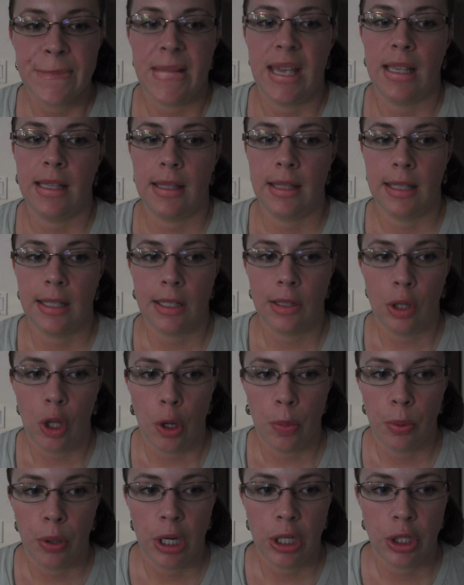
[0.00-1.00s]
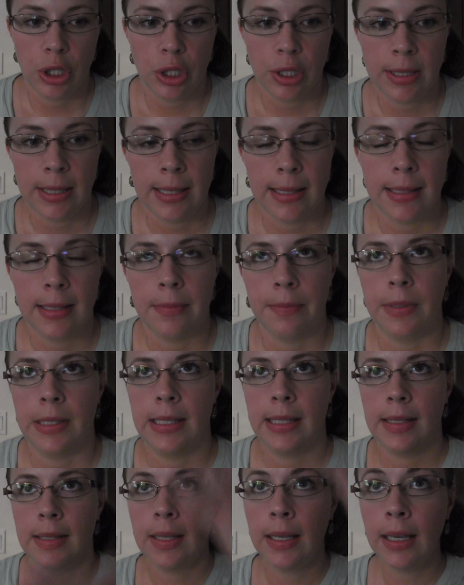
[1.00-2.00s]
as this low pressure system
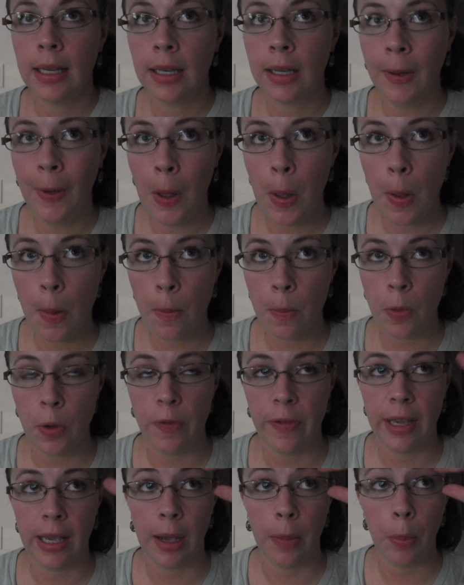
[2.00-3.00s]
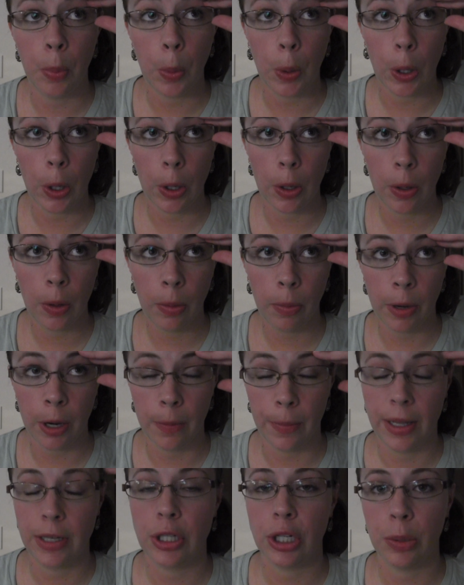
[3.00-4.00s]
is moving upward.
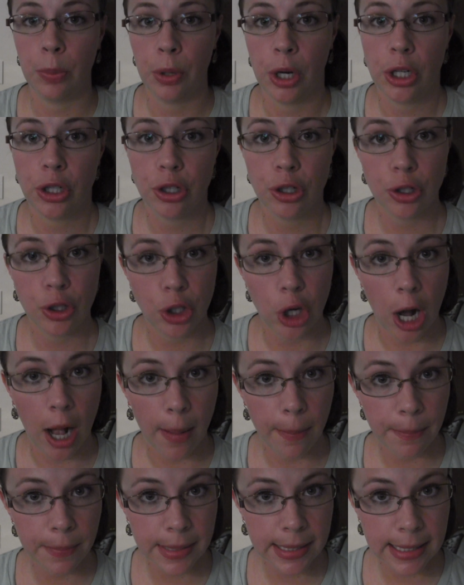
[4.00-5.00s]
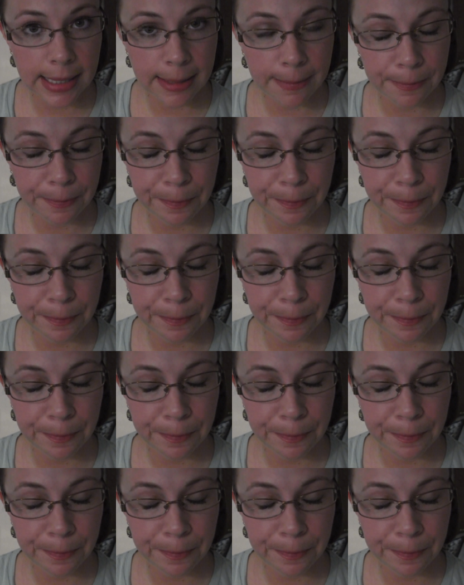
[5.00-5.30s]
Barometric pressure drops.